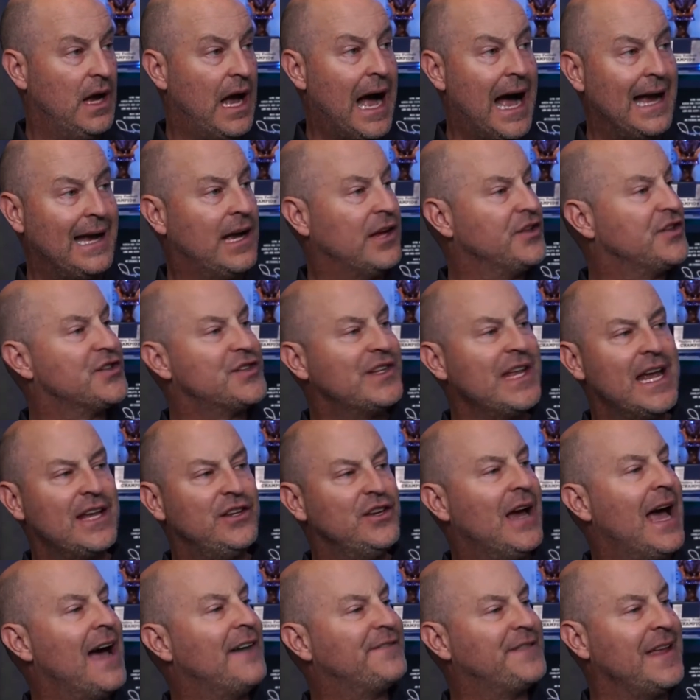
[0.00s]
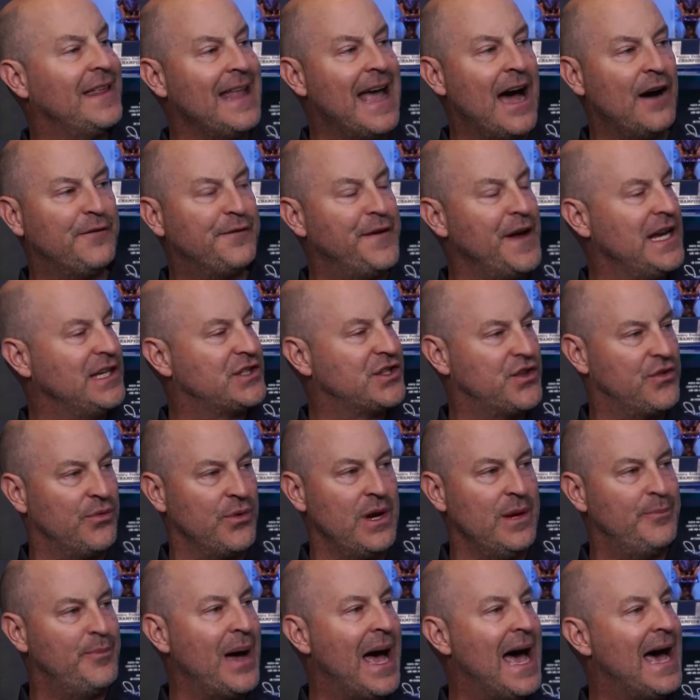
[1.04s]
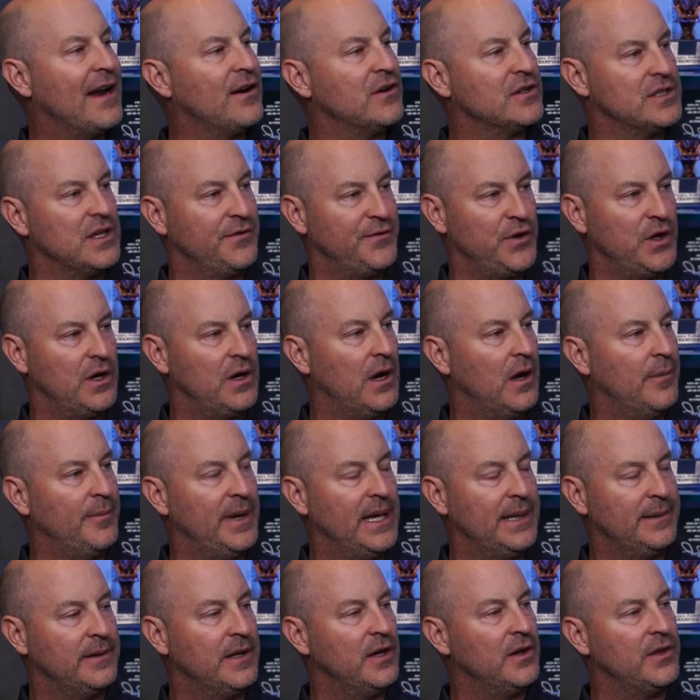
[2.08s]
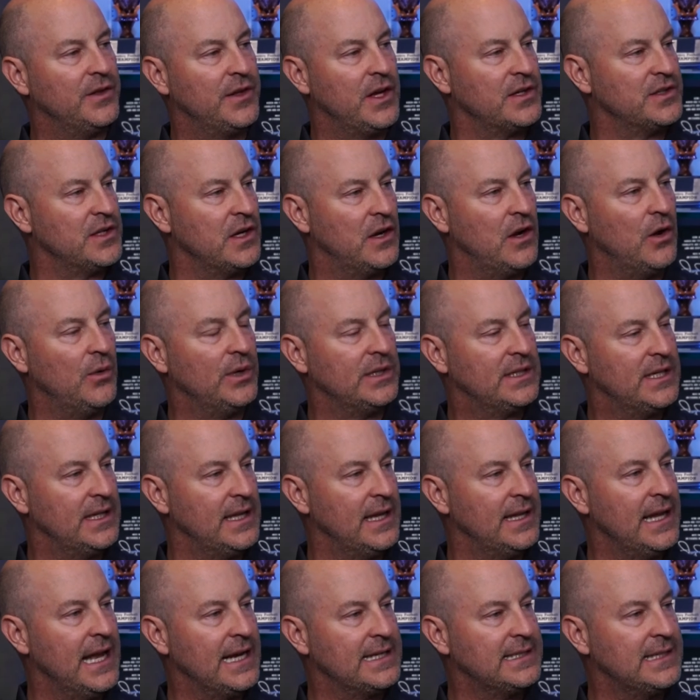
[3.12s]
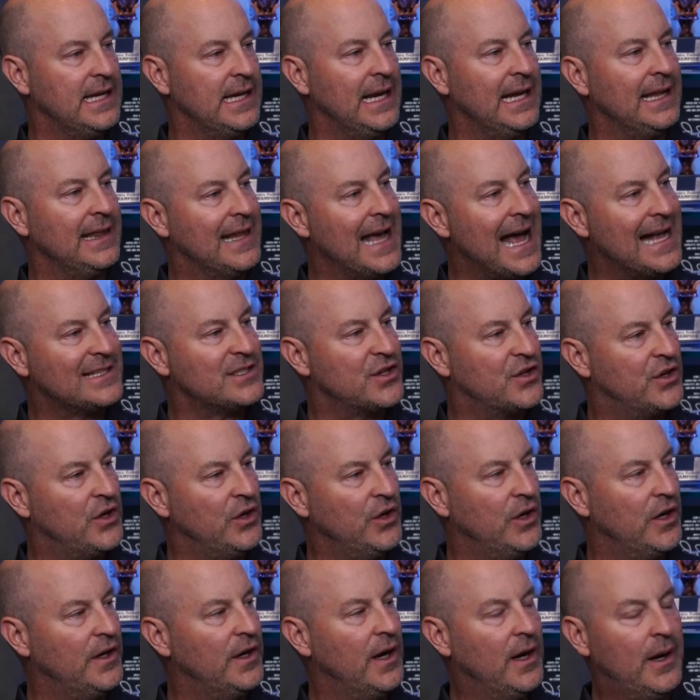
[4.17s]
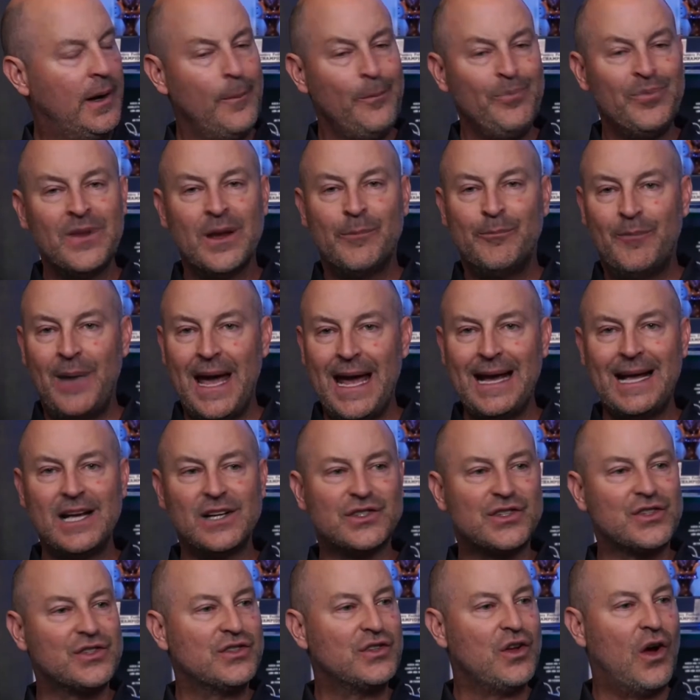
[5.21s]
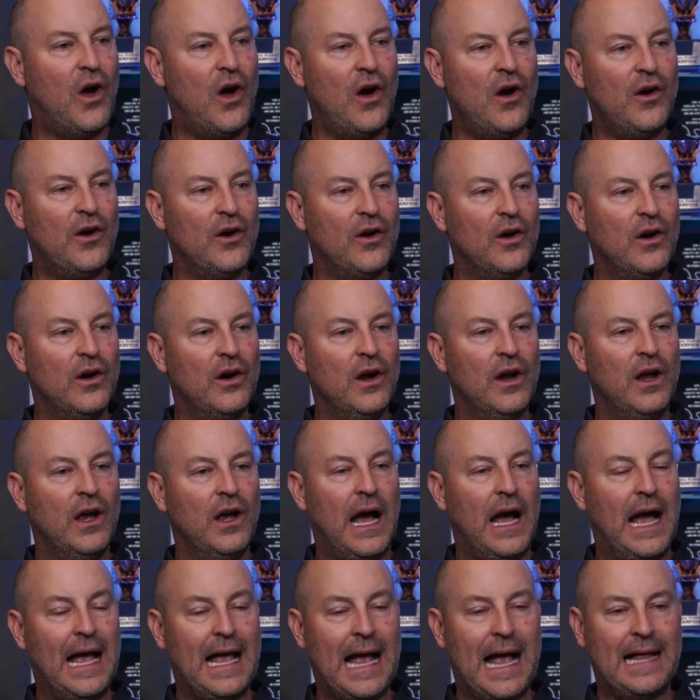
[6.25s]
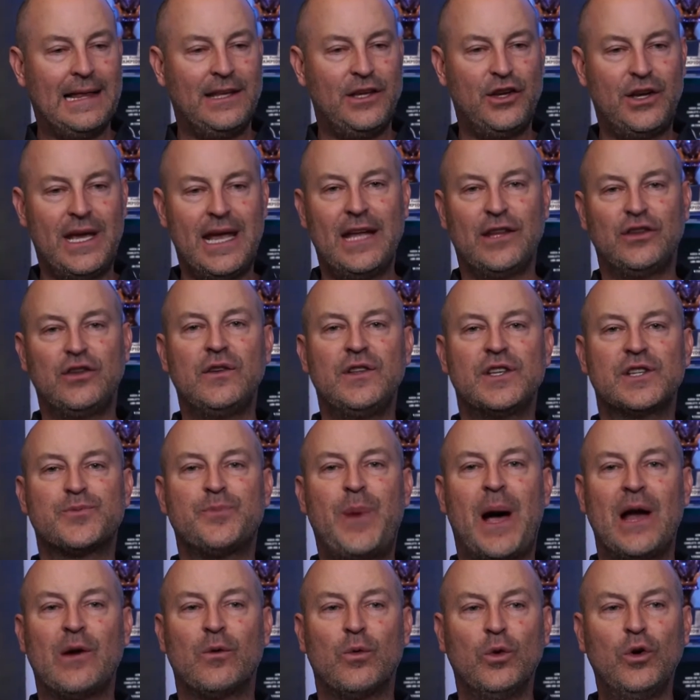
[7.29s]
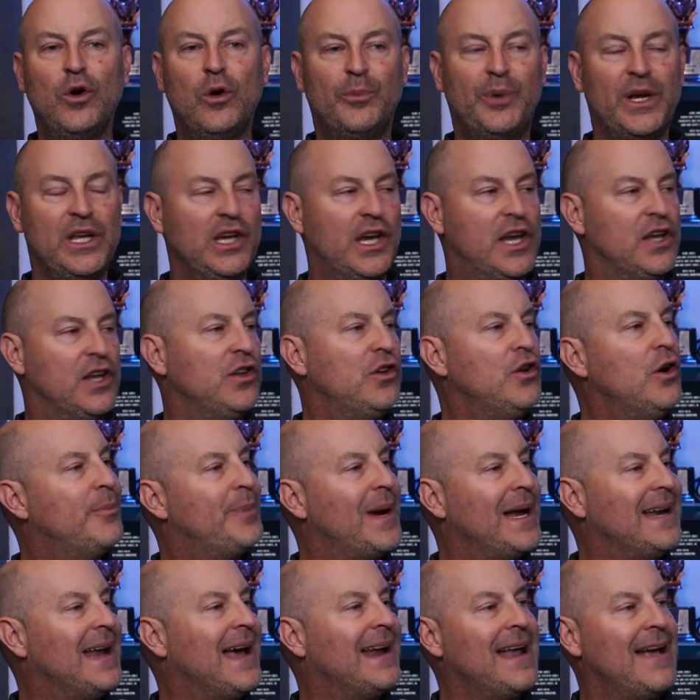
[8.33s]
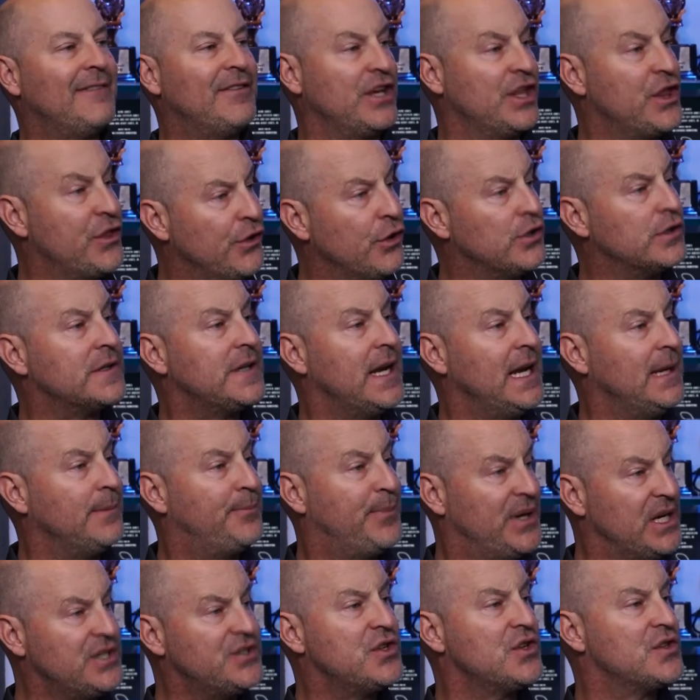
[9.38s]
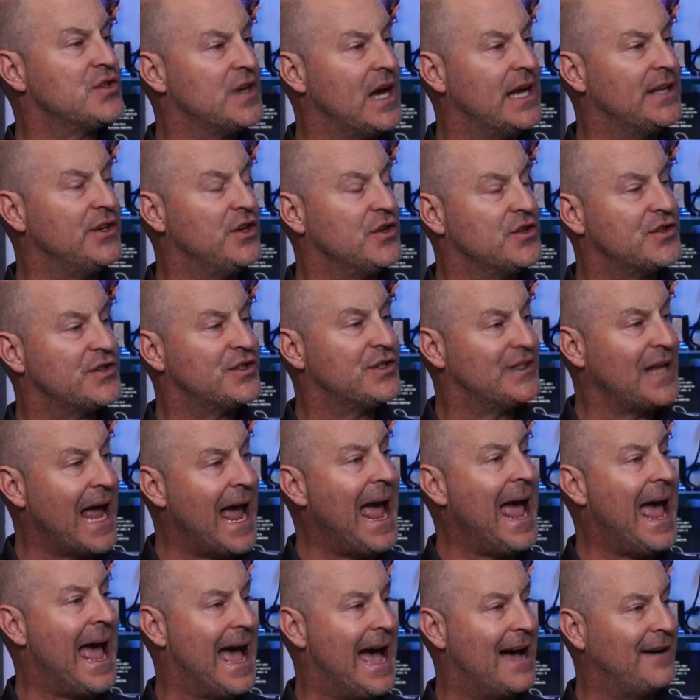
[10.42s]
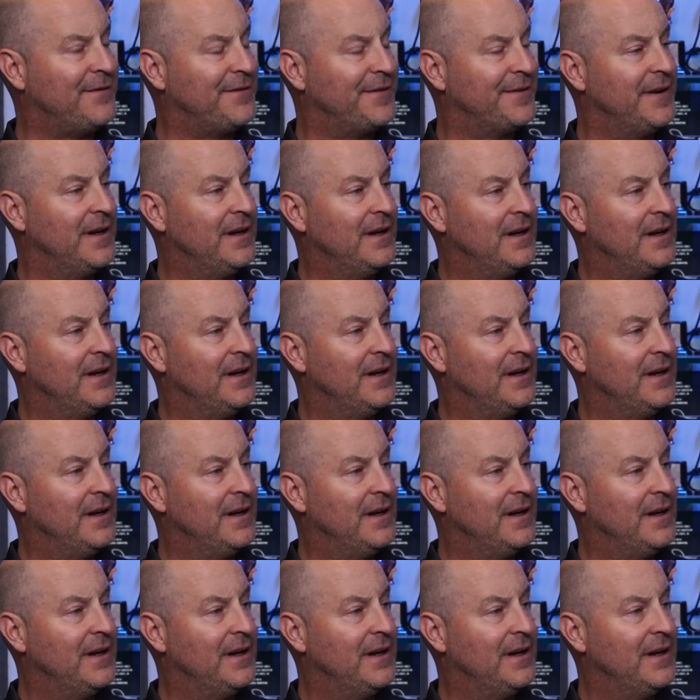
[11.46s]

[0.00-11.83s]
I understand you have to now face three batters if you come in, doesn't go into the next inning. That's good. Make a starter, and you can't do this by rule, but you can do it by not having 13 pitchers on your staff.